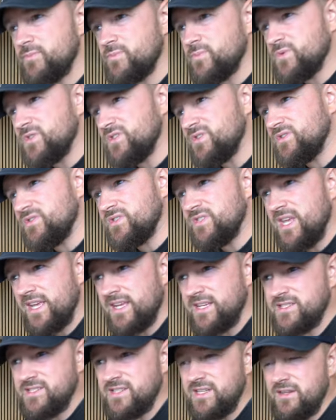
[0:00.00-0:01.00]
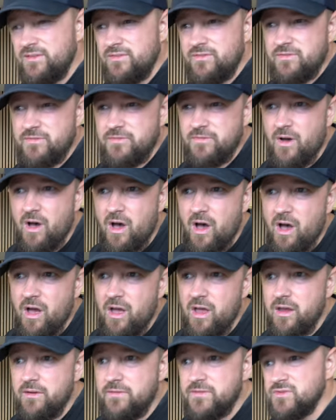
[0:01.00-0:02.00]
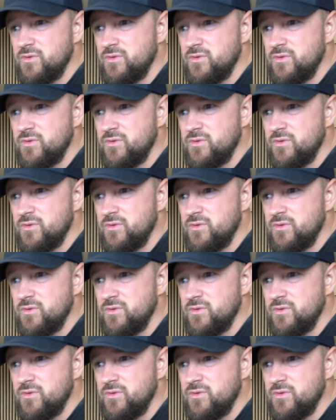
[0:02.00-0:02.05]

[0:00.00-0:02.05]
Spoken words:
65